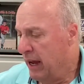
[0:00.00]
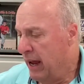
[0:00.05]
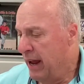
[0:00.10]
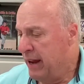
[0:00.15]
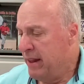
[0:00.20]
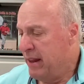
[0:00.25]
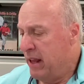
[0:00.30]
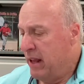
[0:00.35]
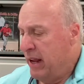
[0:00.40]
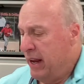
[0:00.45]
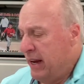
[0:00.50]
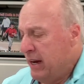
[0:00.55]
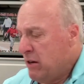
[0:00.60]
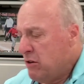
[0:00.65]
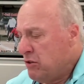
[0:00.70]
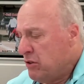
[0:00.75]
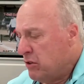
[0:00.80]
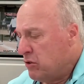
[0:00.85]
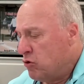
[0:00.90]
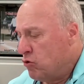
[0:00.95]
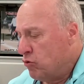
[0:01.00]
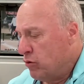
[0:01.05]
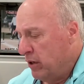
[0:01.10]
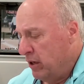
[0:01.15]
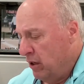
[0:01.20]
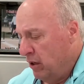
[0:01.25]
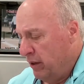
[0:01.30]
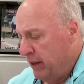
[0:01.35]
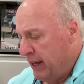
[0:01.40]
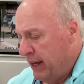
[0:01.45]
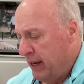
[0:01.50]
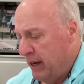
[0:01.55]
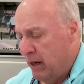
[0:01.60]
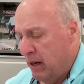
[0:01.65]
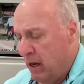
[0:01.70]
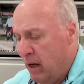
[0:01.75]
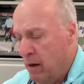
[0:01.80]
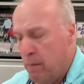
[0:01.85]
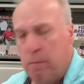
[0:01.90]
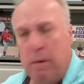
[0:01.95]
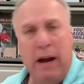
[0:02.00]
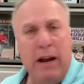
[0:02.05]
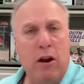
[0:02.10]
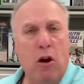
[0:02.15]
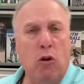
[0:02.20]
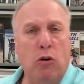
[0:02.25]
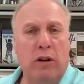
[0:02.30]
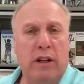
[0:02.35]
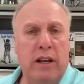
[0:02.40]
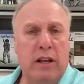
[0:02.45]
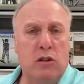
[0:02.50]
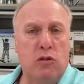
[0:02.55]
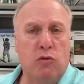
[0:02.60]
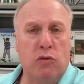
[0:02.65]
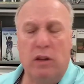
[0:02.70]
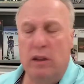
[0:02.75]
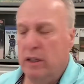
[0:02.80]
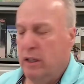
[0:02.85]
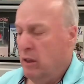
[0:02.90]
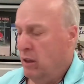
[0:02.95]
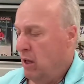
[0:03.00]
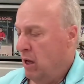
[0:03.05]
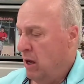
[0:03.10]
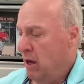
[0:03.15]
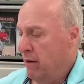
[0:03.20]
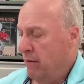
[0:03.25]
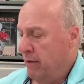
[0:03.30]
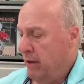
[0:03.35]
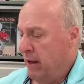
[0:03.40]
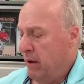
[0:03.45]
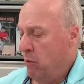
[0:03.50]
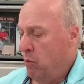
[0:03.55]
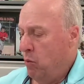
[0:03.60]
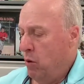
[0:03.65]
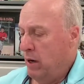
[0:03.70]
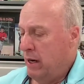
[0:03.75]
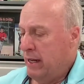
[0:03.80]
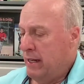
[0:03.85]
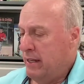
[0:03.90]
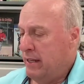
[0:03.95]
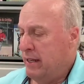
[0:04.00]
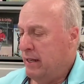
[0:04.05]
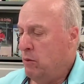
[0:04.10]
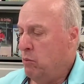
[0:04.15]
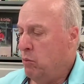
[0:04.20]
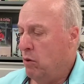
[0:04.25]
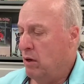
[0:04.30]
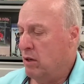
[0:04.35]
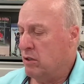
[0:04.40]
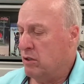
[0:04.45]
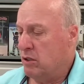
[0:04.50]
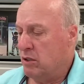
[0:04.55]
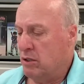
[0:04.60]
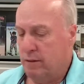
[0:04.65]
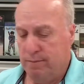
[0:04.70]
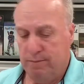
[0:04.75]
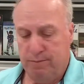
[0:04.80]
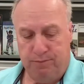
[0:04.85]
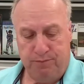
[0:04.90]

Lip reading: And here's a drill that my own kids really love. And what I did was